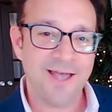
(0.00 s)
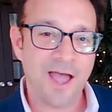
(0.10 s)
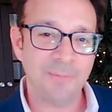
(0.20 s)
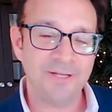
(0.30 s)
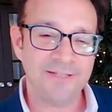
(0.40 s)

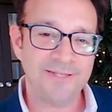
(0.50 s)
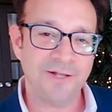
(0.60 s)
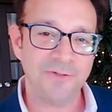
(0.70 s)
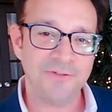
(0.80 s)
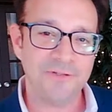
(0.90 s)
I'm going to
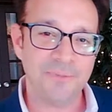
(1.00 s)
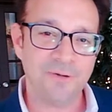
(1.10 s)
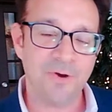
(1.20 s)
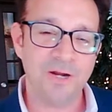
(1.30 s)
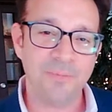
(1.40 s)
tell you some
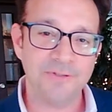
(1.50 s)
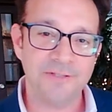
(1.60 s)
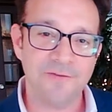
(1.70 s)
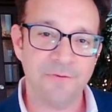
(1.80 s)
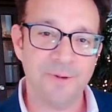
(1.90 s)
incredible
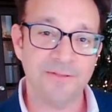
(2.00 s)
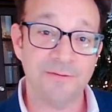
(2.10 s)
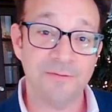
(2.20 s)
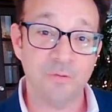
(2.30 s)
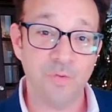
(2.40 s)
stuff about
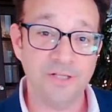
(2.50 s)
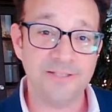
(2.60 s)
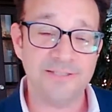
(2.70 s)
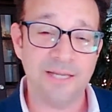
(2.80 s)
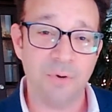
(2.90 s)
the real
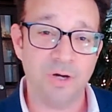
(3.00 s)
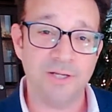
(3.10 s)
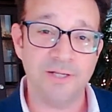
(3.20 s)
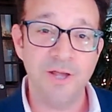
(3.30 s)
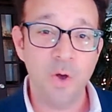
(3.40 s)
estate
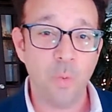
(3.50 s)
market,